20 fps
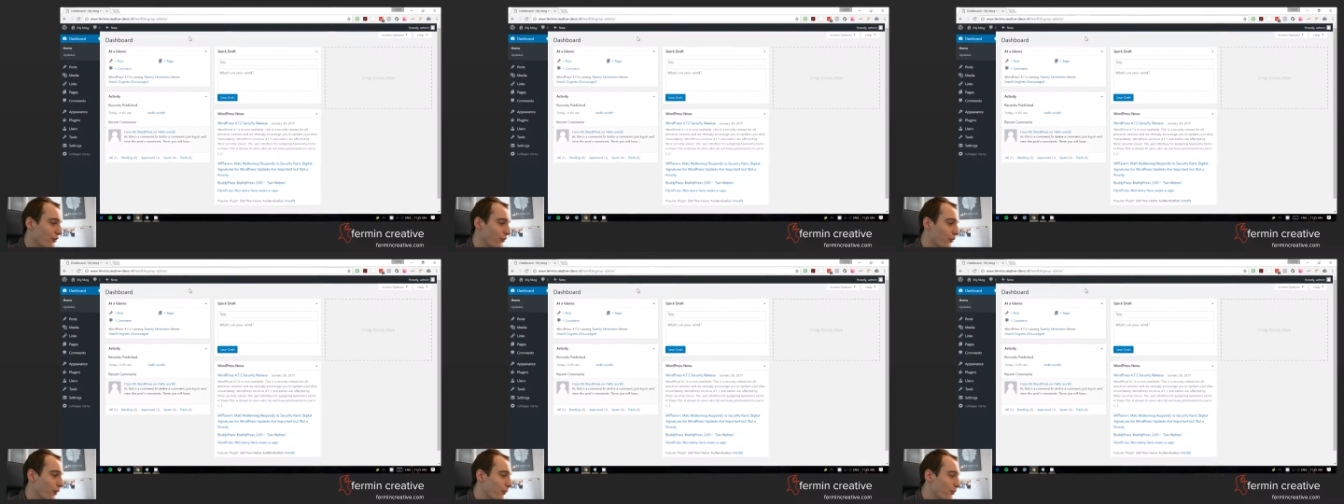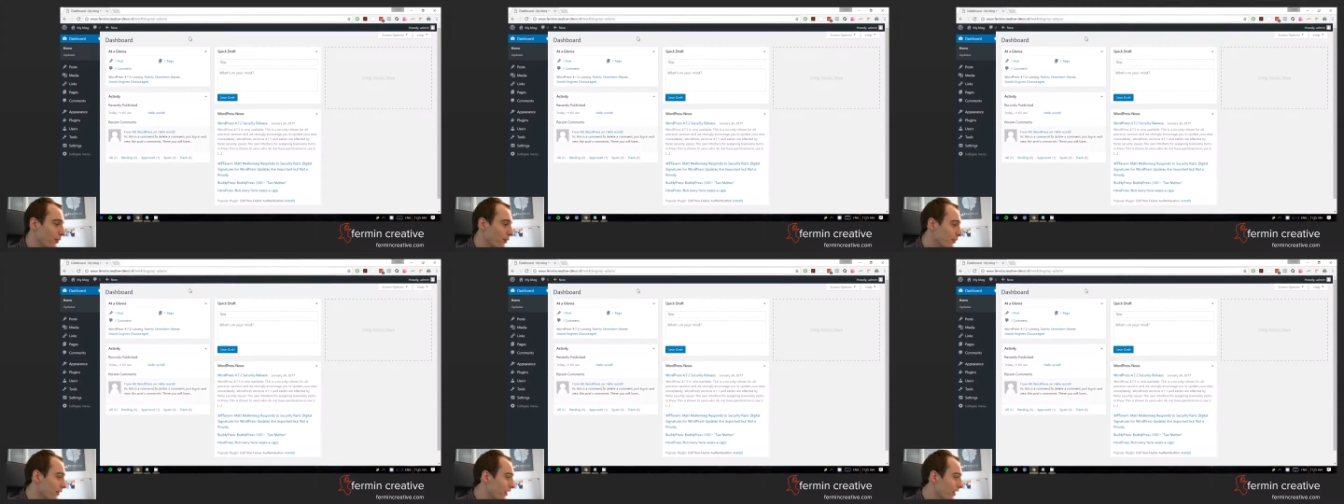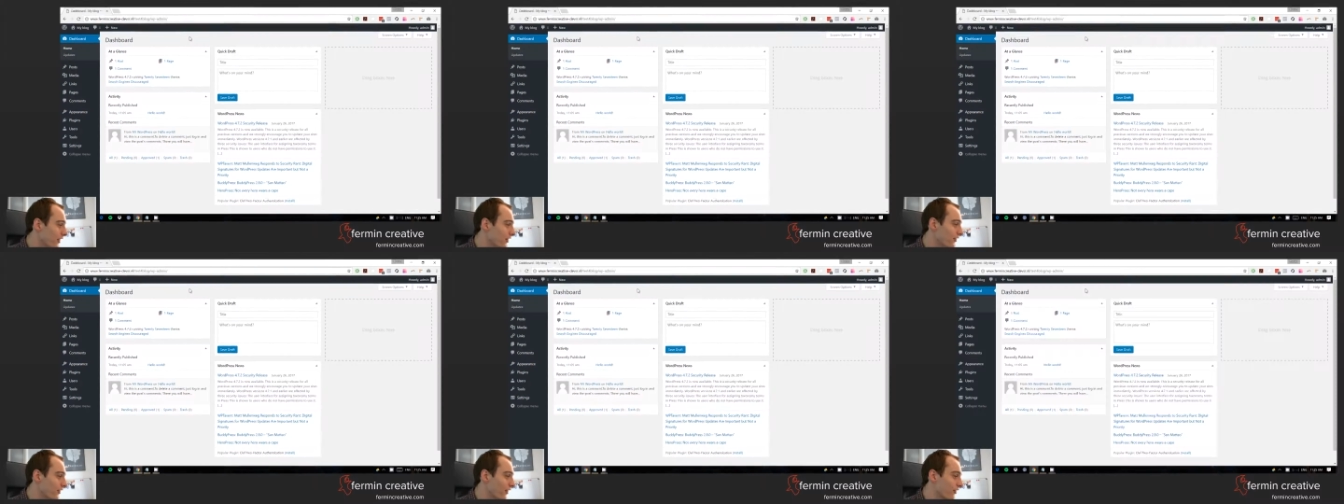this will probably
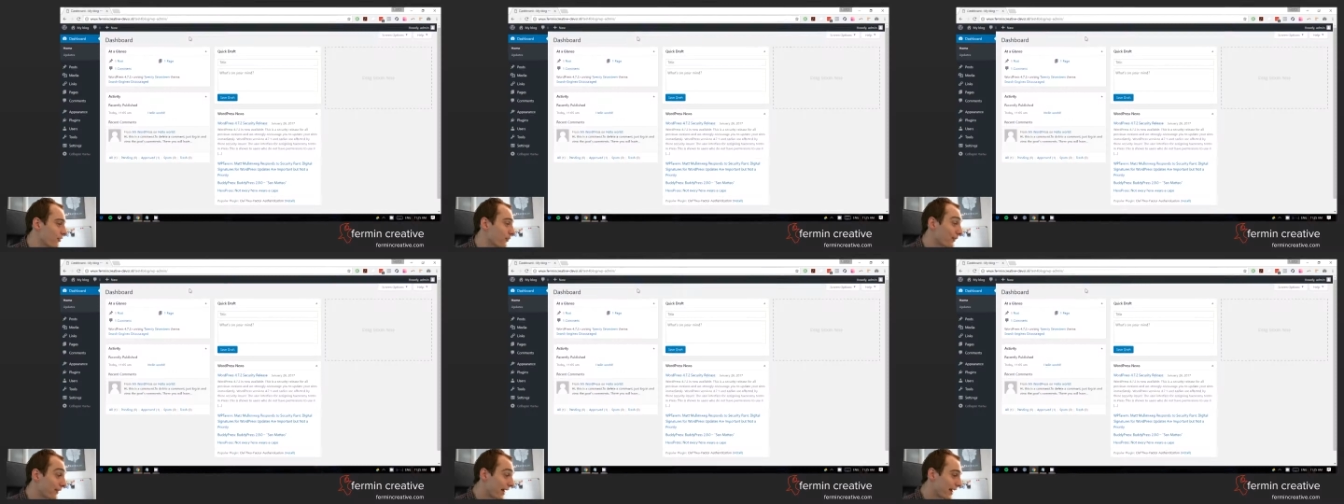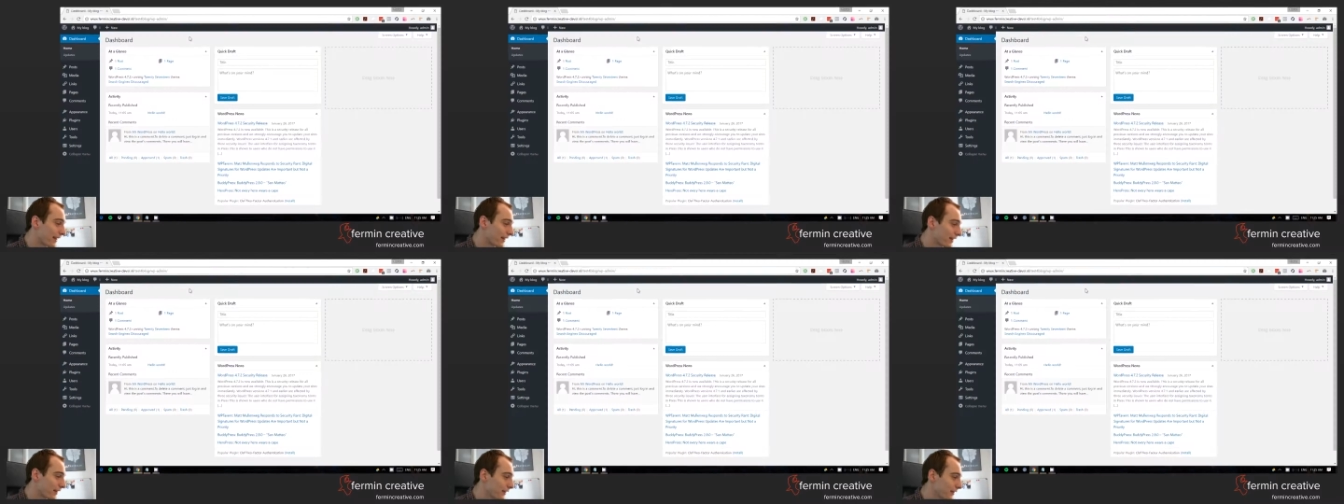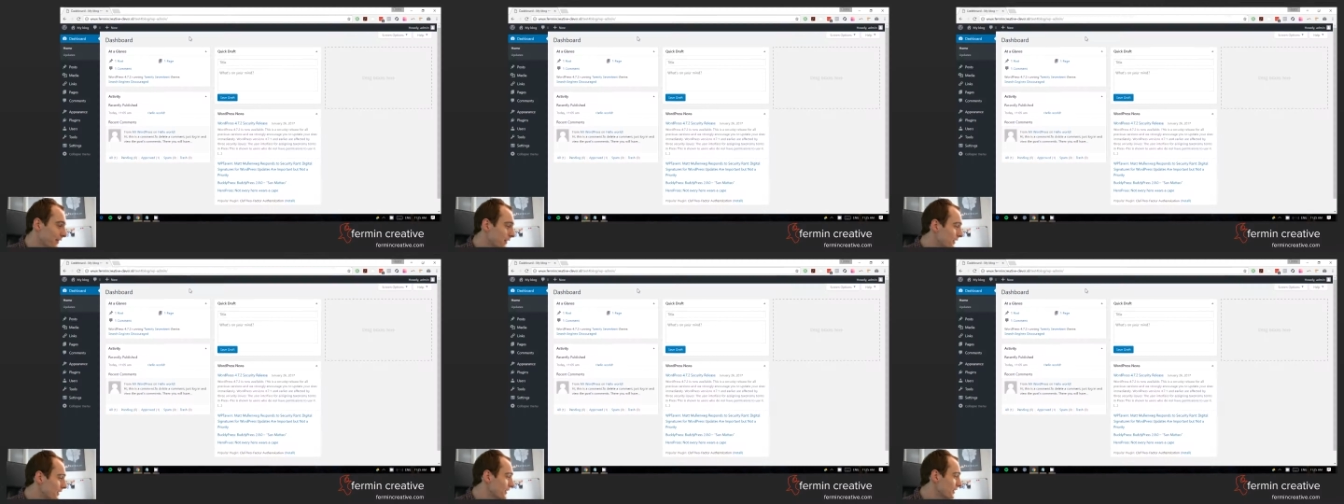extend
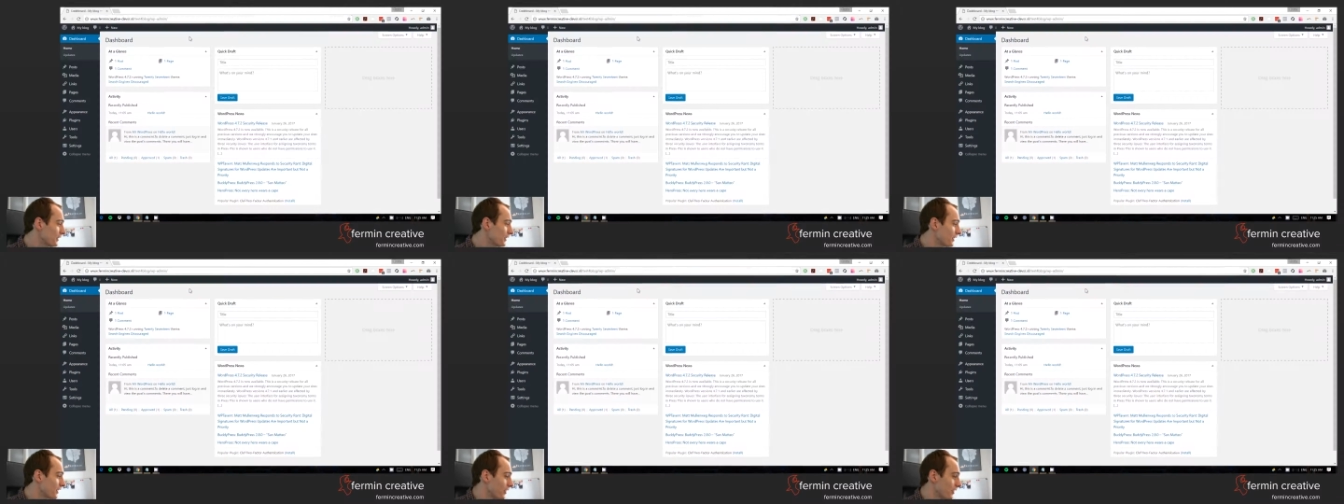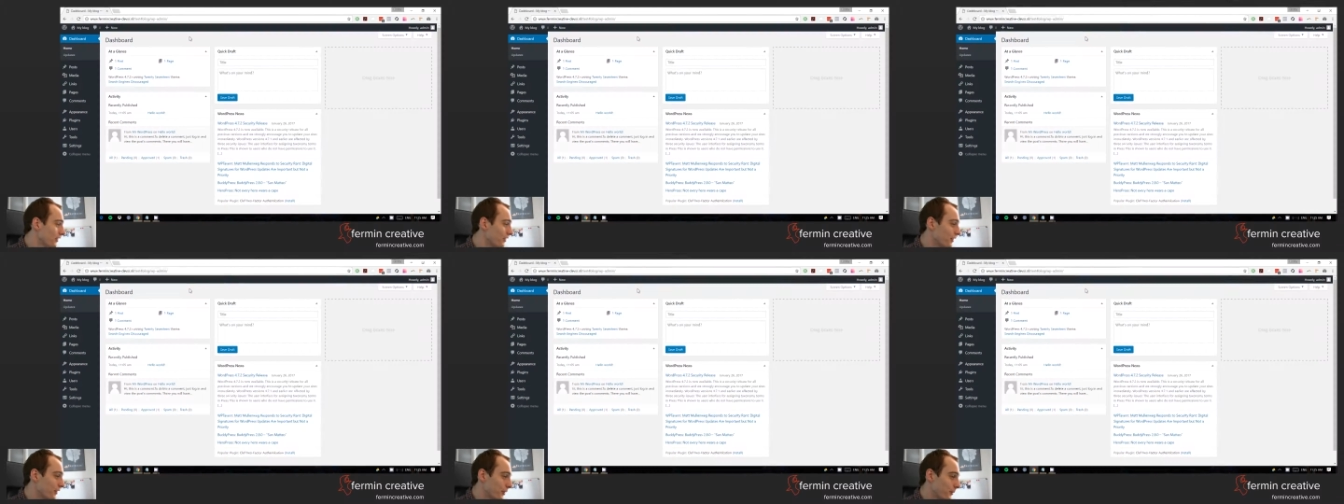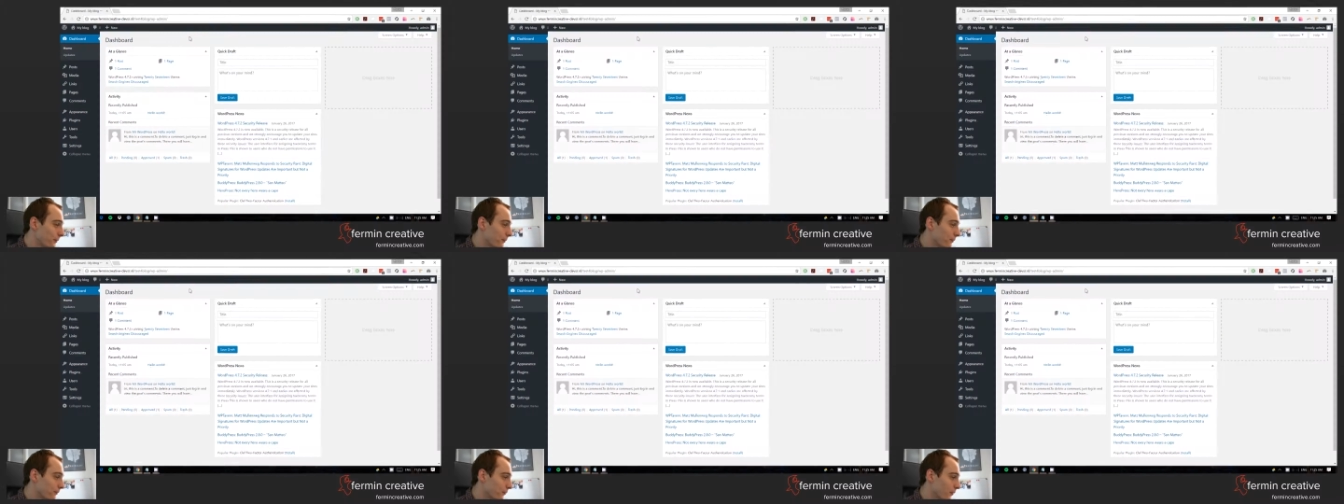radically.
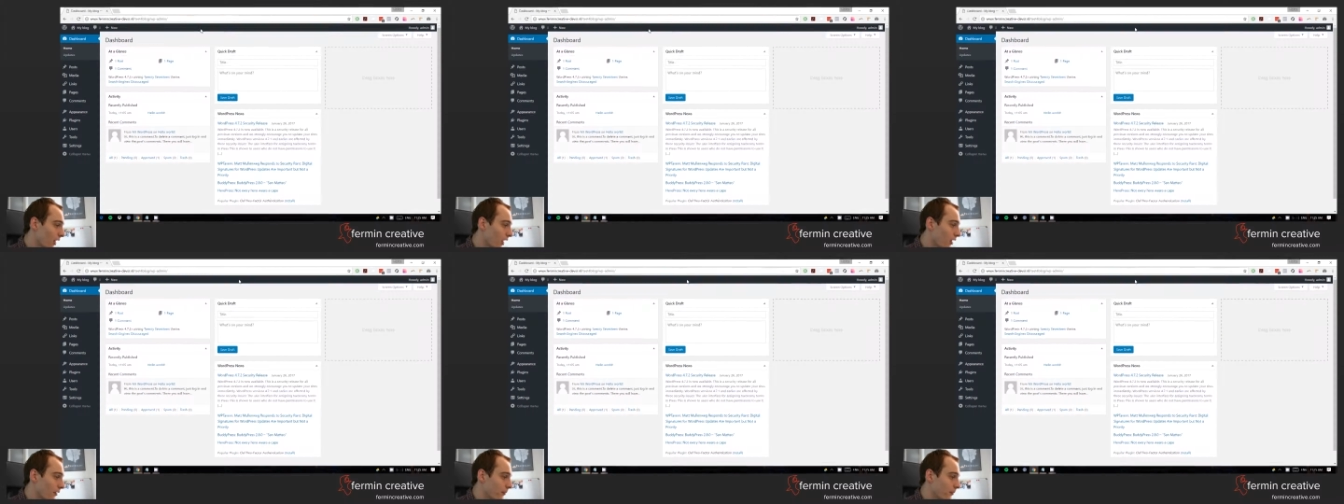Quickly